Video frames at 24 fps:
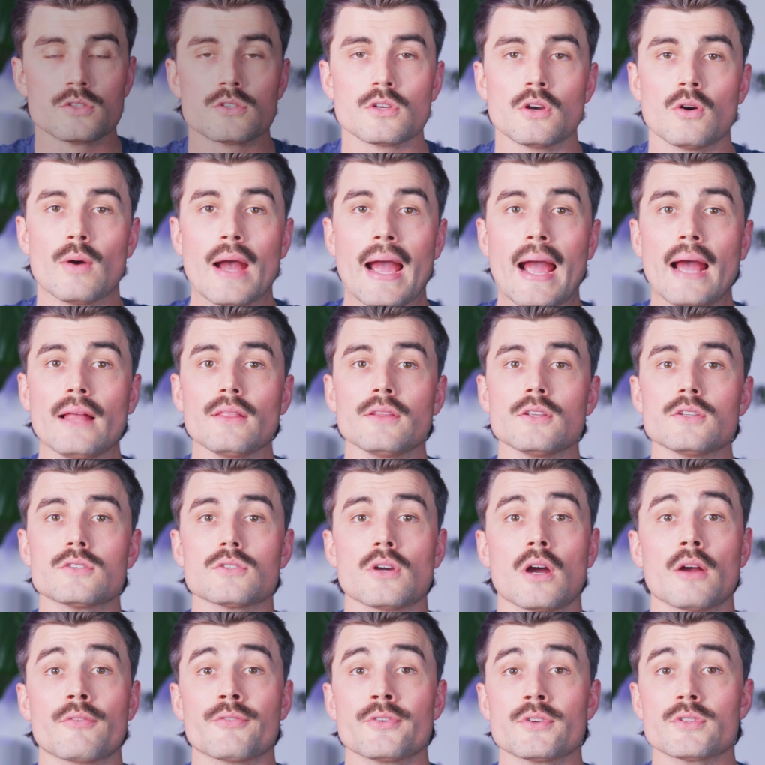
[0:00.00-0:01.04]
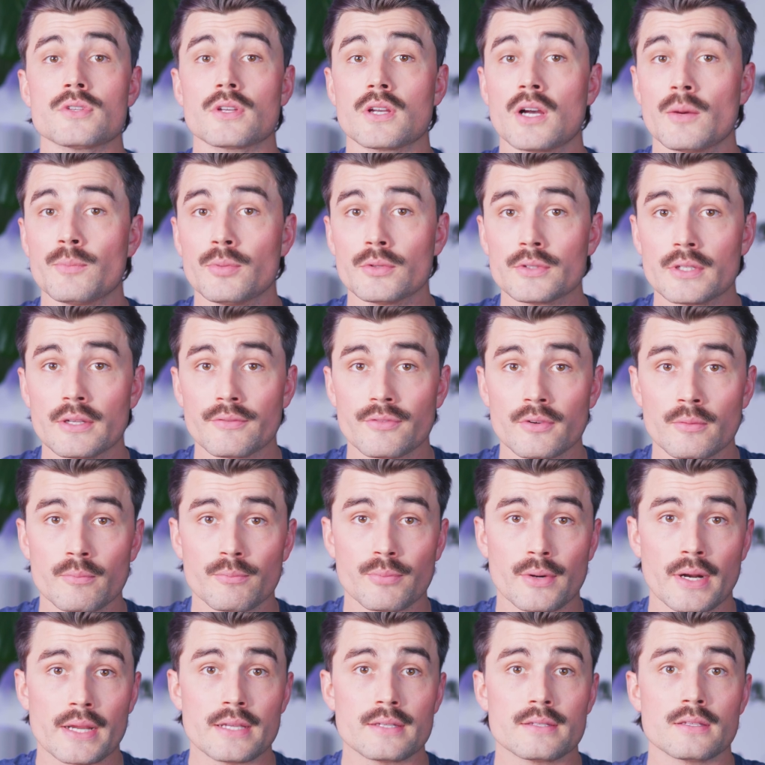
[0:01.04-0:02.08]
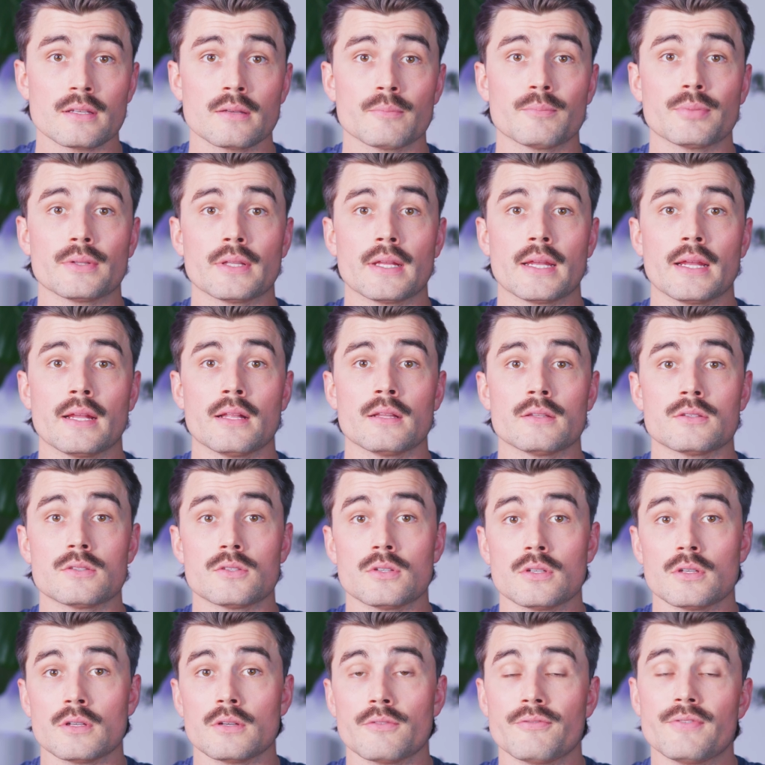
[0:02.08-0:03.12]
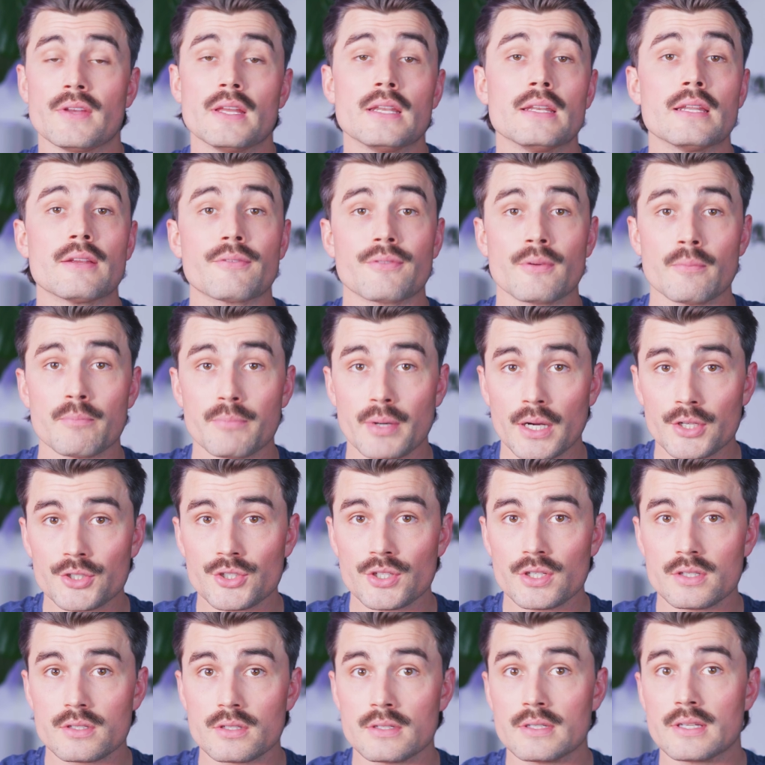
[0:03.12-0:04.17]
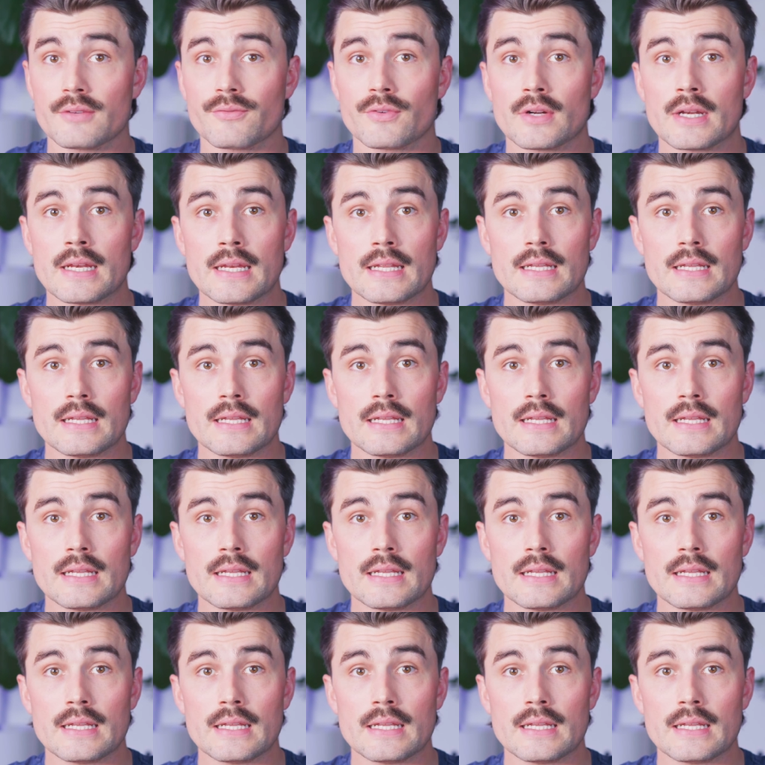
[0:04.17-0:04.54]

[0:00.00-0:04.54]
So Atlas offers a couple different pricing plans to fit different budgets and different